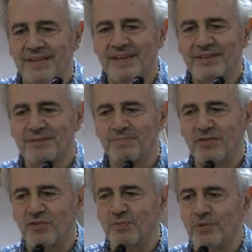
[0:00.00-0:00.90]
is
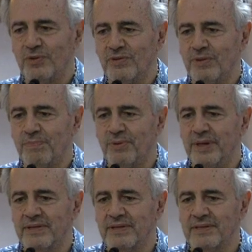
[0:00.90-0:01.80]
much more to the
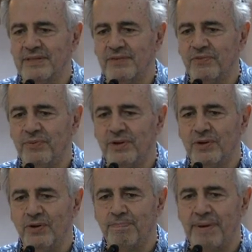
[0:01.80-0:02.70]
point, because if we
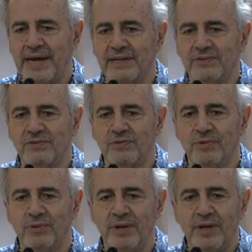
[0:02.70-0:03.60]
go back
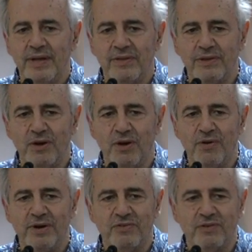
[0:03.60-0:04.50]
to the
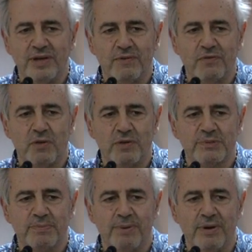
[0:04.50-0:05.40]
origin of
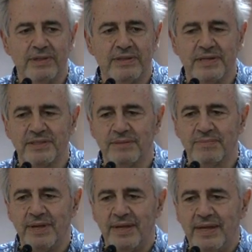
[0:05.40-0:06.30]
cosmopolitanism
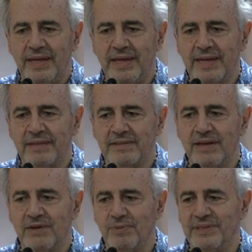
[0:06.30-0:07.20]
in
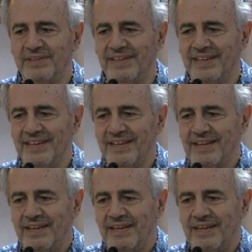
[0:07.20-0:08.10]
antiquity,
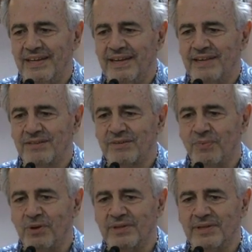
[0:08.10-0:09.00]
is
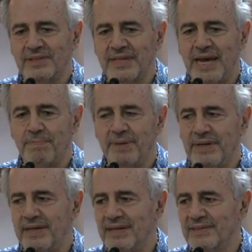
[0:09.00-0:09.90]
what is
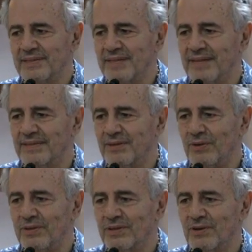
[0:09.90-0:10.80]
happening is that
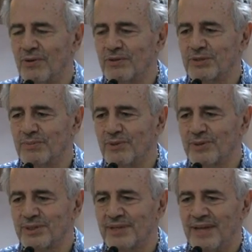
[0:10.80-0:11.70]
the
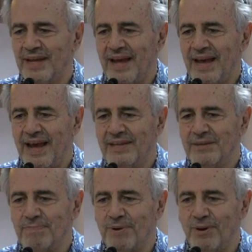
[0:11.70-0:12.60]
cosmos and
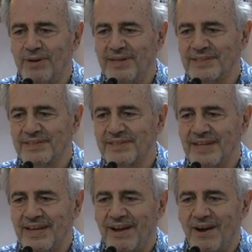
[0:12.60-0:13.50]
the polis
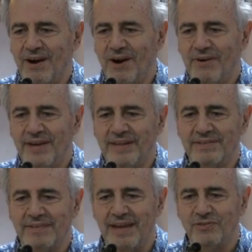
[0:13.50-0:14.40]
are in
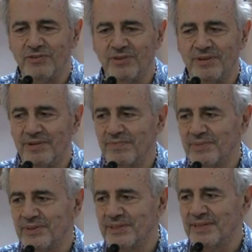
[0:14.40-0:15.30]
tension,
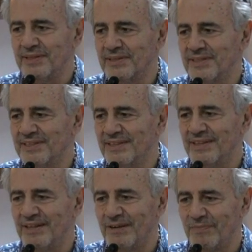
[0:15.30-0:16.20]
since the,
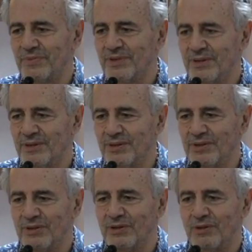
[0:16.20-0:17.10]
um, the,
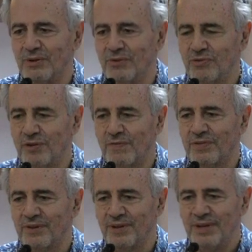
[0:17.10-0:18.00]
the notion of
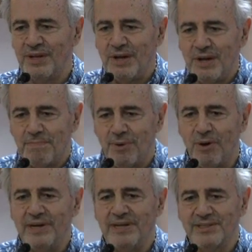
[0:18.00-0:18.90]
the
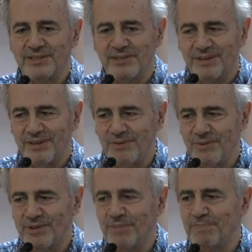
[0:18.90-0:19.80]
polis,
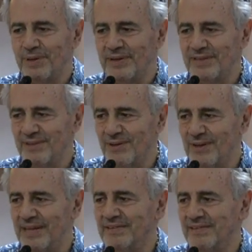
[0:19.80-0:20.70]
or the
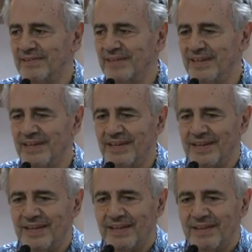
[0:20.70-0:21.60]
political entity,
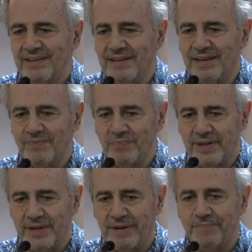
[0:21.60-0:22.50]
that
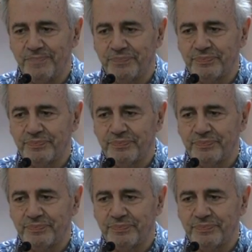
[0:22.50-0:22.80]
um,